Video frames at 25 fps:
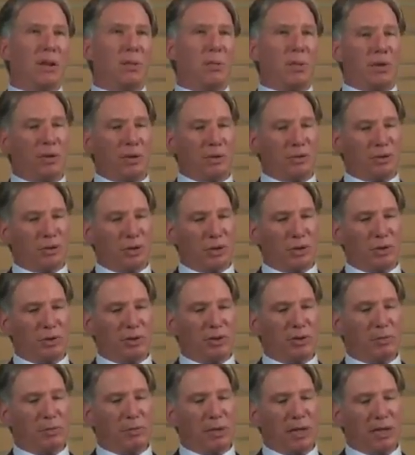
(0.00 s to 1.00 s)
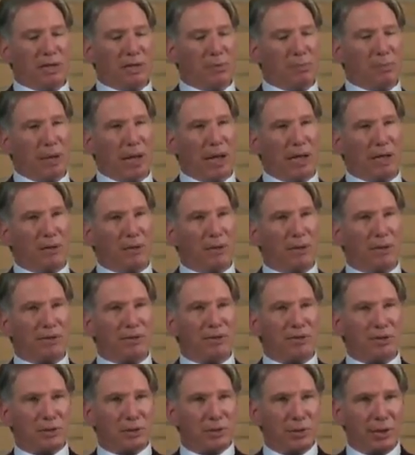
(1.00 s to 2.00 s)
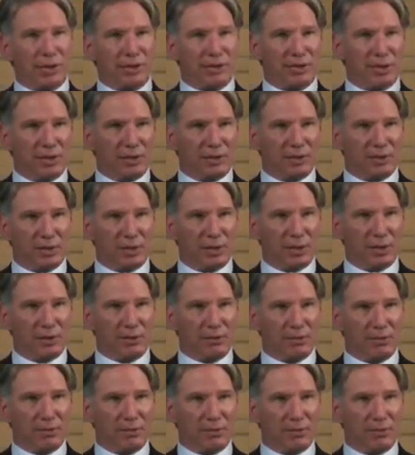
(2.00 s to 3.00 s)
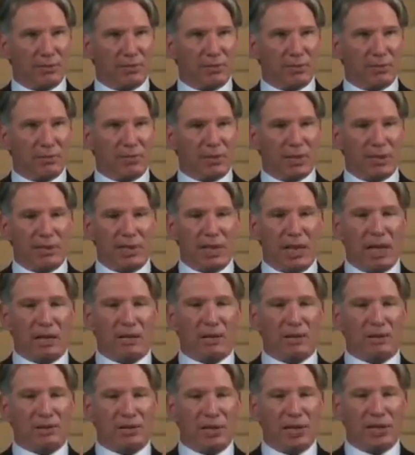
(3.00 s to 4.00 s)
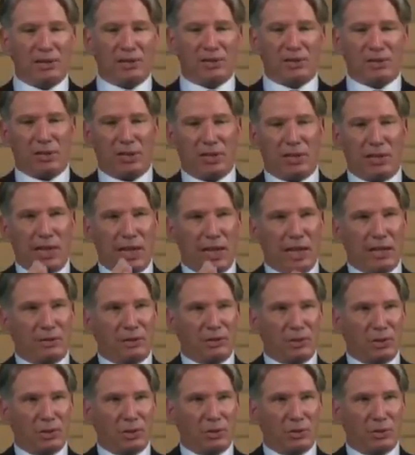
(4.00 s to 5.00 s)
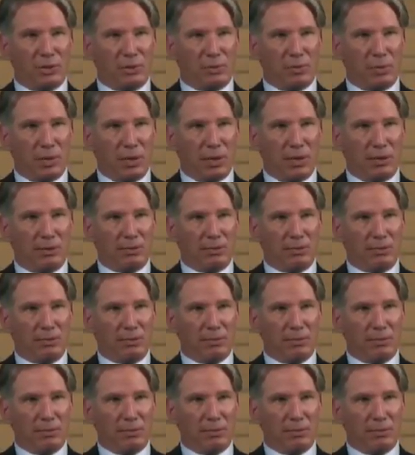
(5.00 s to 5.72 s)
When there's sugar in the blood, the pancreas secretes insulin. Now there's insulin and sugar in the blood.